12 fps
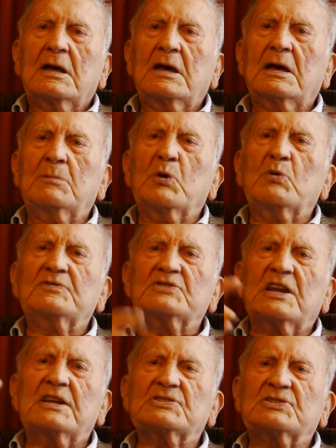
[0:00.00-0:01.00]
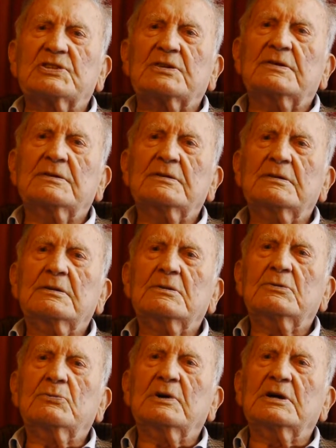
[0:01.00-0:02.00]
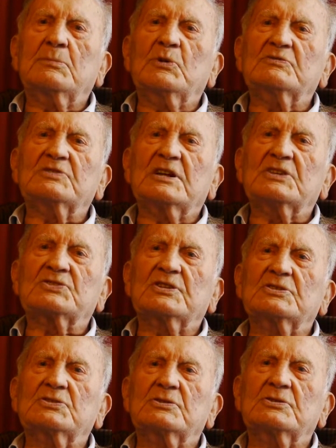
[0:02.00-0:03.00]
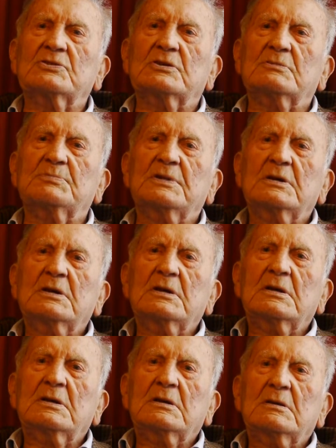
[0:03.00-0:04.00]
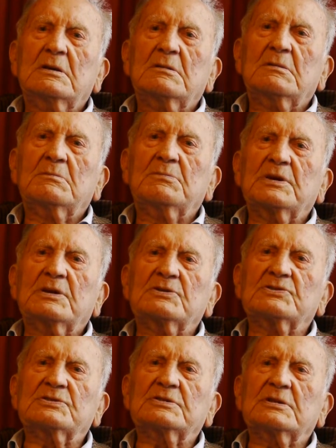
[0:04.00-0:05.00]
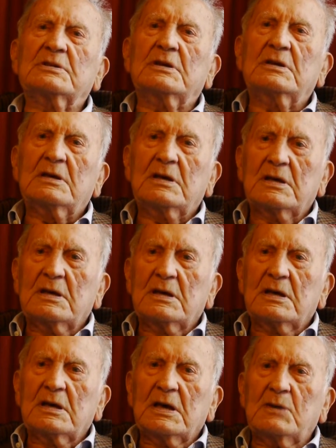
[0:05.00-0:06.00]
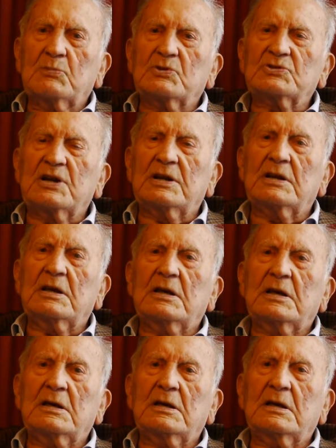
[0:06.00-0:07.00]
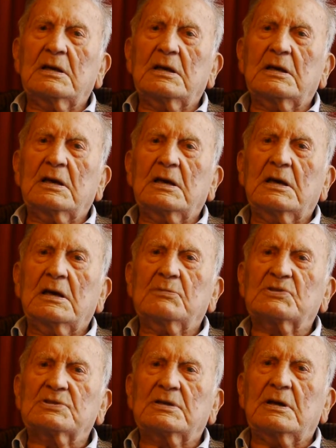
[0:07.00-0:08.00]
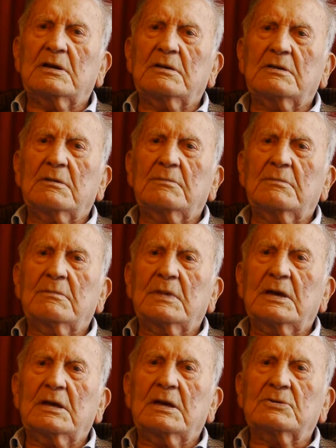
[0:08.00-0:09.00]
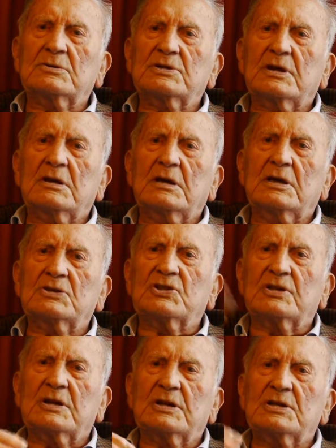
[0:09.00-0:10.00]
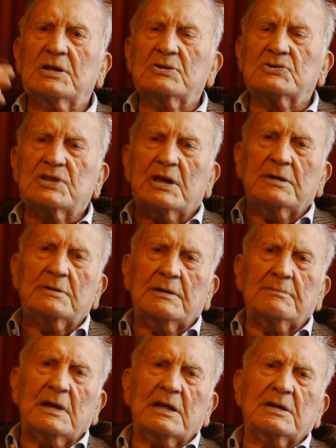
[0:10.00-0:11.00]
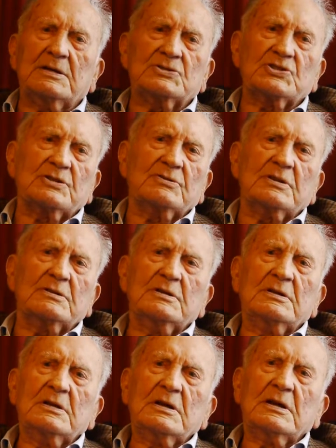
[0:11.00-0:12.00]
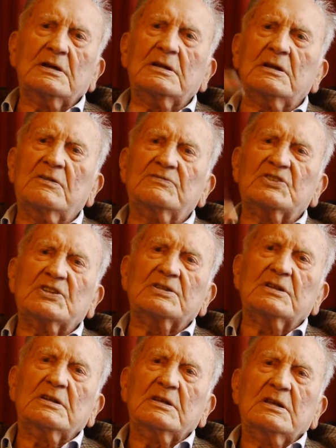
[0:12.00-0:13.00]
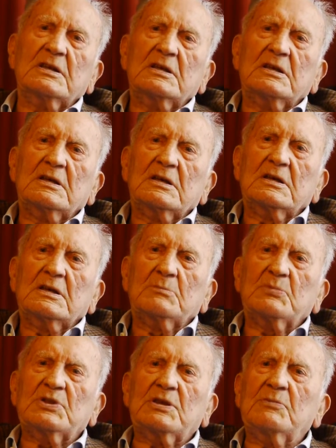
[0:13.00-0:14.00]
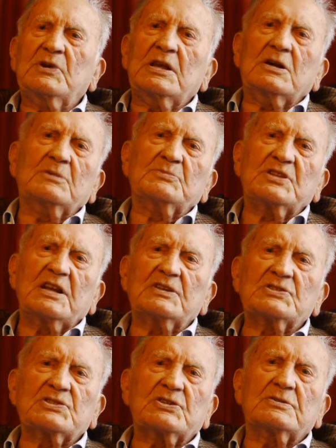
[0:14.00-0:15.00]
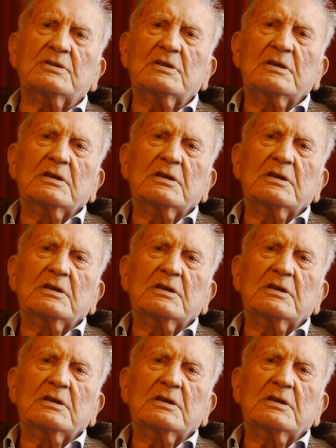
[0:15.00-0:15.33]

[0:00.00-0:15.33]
he moved to Leicester. Why he moved to Leicester, I don't know. Because he worked in, he was eight, eight or nine years in Lincolnshire and he loved it. But then when he come to Leicester,